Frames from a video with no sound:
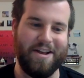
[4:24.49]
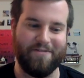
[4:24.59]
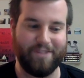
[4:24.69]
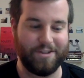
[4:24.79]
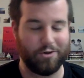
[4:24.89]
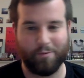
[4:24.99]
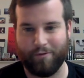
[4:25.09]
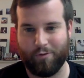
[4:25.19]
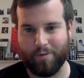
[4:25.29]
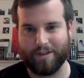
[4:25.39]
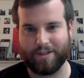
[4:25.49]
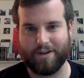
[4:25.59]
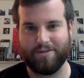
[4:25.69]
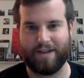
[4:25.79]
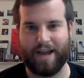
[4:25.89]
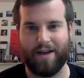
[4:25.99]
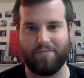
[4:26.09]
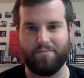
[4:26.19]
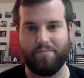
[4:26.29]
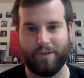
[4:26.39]
Physical performance goes
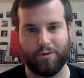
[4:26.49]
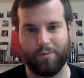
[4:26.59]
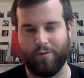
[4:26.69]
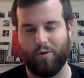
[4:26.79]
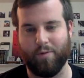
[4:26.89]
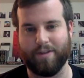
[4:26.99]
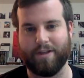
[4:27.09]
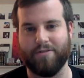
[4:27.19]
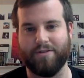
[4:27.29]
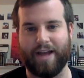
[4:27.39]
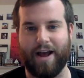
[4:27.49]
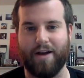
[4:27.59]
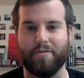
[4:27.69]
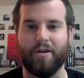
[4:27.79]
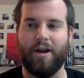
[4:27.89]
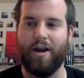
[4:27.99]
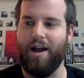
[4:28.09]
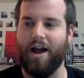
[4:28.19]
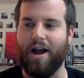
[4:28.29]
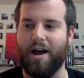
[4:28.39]
down, mental performance goes down,
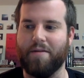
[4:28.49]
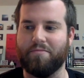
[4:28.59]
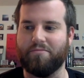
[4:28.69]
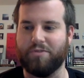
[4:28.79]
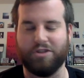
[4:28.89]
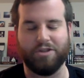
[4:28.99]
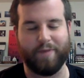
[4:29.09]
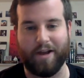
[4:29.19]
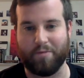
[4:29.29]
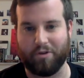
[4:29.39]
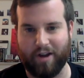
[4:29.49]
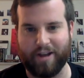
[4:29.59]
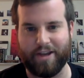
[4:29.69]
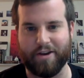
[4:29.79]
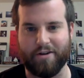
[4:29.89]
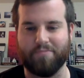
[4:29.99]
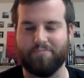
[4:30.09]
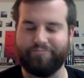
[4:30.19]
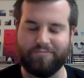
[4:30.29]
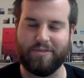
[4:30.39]
you just become
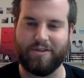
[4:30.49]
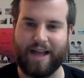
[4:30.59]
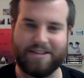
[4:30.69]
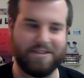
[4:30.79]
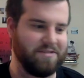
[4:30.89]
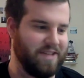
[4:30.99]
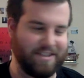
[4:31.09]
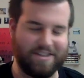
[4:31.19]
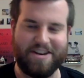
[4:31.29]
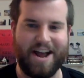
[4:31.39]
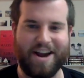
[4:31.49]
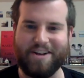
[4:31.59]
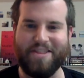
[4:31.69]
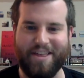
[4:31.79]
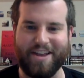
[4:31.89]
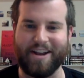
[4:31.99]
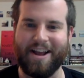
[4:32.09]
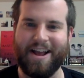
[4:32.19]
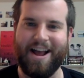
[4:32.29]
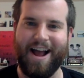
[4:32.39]
crankier. That's not a good
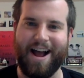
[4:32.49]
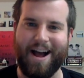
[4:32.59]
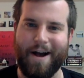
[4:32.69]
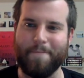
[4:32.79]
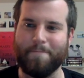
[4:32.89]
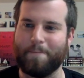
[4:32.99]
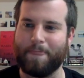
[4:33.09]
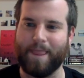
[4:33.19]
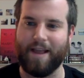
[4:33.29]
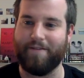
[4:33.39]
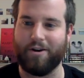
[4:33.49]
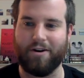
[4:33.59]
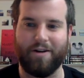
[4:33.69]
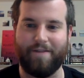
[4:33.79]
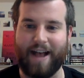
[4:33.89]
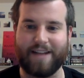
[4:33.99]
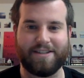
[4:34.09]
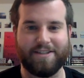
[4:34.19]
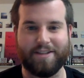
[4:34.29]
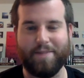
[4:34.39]
thing. If you're a
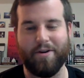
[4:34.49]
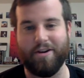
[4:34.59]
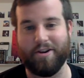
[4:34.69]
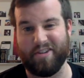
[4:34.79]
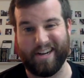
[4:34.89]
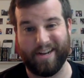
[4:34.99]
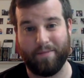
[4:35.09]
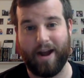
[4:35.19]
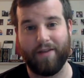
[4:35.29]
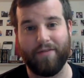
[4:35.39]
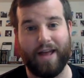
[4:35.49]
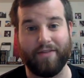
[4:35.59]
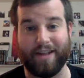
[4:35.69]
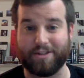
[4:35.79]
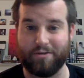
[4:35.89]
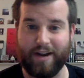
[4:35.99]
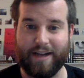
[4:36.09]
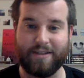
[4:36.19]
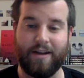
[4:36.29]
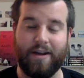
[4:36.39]
fast sleeper and you can get by on that, that's
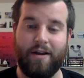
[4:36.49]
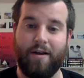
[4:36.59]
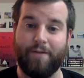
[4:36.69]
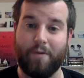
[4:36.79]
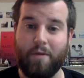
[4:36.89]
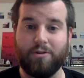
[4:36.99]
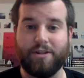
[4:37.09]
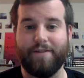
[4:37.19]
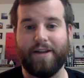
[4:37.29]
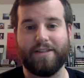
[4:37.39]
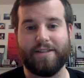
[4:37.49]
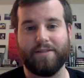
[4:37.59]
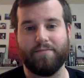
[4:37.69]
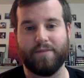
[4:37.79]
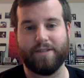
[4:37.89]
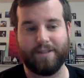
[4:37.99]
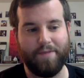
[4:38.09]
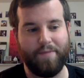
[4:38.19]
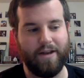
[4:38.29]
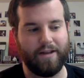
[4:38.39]
great. For most of us,
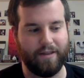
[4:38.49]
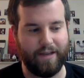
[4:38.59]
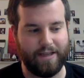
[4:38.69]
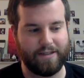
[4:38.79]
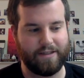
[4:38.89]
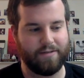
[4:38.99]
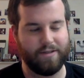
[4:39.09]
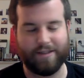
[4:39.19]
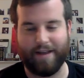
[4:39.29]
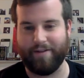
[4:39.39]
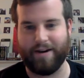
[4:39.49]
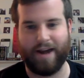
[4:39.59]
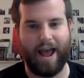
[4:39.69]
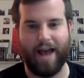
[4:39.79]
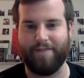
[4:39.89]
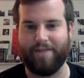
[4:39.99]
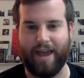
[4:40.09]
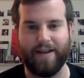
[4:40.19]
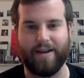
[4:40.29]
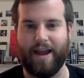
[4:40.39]
sleeping at least 7.5,
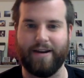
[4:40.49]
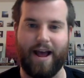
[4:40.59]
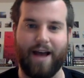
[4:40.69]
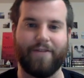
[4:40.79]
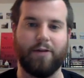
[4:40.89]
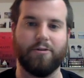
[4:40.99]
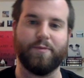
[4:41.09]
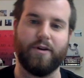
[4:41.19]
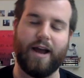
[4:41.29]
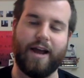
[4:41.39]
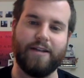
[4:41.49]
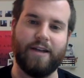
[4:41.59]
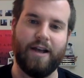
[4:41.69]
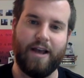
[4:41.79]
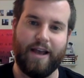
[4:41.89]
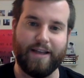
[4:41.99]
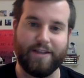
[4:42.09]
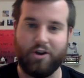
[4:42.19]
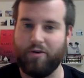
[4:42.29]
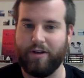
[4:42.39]
8, 8.5 hours per night
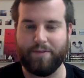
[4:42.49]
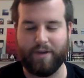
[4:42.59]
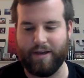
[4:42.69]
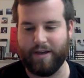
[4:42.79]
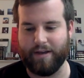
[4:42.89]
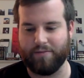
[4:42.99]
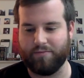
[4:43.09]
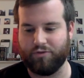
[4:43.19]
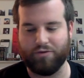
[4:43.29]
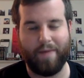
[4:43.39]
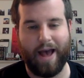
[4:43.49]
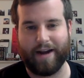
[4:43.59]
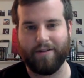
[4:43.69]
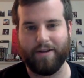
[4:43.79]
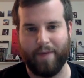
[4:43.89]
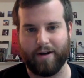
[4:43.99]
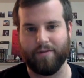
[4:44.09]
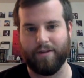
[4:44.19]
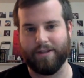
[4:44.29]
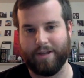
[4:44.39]
is going to be dramatically
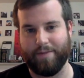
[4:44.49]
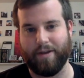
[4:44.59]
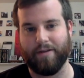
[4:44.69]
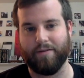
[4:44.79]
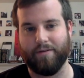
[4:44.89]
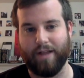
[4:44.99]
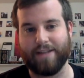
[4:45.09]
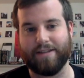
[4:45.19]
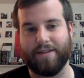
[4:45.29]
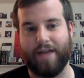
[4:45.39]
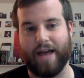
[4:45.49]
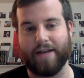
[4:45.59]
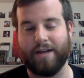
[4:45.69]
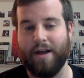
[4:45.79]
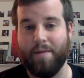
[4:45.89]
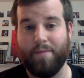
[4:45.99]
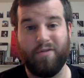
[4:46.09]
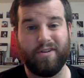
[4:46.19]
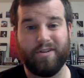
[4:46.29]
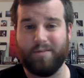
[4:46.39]
better than sleeping less than that,
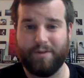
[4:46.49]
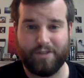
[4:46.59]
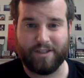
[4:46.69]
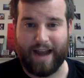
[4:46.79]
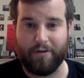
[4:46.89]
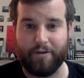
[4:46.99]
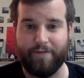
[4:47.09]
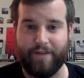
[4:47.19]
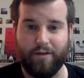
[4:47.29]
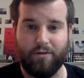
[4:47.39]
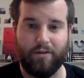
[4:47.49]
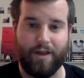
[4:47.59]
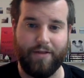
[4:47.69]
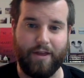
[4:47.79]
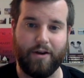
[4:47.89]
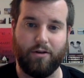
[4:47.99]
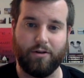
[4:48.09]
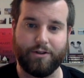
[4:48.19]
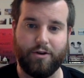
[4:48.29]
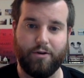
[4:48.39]
both in terms of just how you feel and then
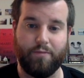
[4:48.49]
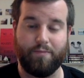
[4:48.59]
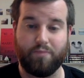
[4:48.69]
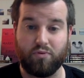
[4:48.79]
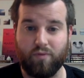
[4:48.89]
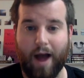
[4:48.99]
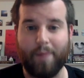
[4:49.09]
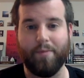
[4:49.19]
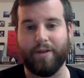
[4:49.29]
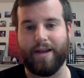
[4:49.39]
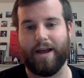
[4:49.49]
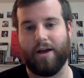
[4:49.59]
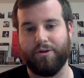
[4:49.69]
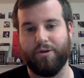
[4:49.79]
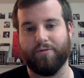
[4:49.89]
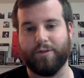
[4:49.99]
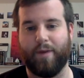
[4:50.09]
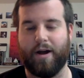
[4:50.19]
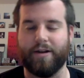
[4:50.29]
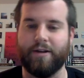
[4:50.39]
also probably how you'll
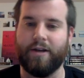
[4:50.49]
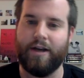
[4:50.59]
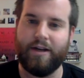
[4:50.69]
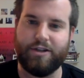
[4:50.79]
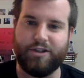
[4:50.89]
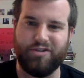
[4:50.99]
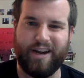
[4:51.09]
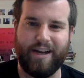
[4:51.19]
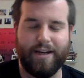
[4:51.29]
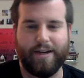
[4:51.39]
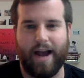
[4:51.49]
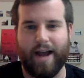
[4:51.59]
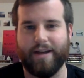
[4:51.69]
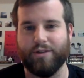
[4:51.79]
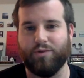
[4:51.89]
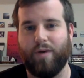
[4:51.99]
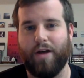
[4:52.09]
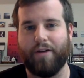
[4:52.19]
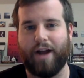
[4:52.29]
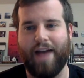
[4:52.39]
respond to training and diet as
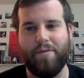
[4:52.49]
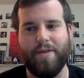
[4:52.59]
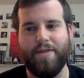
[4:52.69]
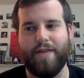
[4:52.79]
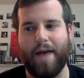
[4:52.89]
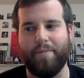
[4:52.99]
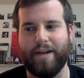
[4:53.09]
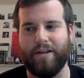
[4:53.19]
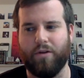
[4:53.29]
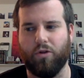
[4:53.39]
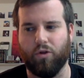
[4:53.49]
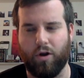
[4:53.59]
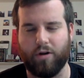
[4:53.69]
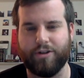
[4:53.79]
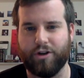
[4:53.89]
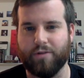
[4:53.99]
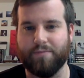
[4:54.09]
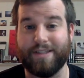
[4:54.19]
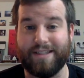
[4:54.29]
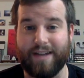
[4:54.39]
well. There haven't been that many
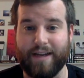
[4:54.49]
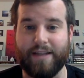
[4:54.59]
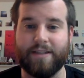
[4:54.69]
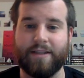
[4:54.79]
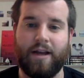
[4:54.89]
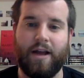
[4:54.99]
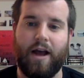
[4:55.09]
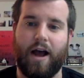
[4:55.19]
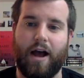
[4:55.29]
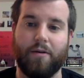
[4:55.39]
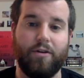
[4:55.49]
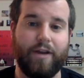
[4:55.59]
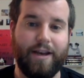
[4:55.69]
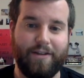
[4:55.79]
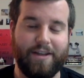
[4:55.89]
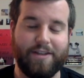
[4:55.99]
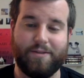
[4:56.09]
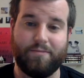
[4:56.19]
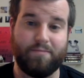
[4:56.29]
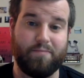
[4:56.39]
long-term studies looking at
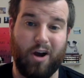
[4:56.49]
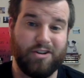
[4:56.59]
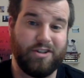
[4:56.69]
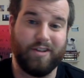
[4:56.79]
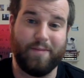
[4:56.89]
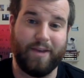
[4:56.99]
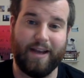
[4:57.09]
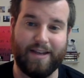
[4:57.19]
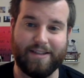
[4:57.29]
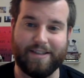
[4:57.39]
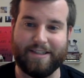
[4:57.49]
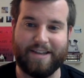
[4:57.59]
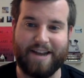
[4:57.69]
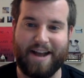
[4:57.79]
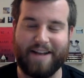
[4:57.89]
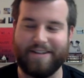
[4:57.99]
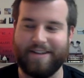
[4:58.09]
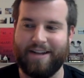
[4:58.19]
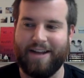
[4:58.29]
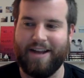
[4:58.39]
this, partially because it's not
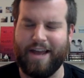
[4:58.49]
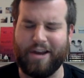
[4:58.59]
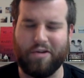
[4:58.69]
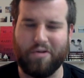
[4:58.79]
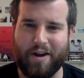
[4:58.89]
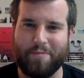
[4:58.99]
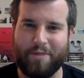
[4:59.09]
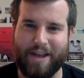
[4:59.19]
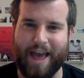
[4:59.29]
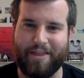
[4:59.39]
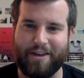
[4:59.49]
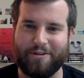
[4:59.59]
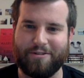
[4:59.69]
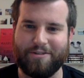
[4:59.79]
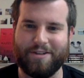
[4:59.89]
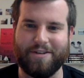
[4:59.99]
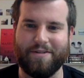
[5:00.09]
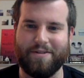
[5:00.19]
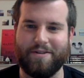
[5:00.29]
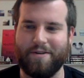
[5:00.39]
incredibly ethical
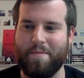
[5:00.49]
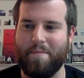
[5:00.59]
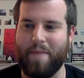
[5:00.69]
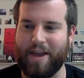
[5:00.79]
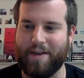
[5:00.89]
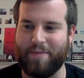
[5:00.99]
to make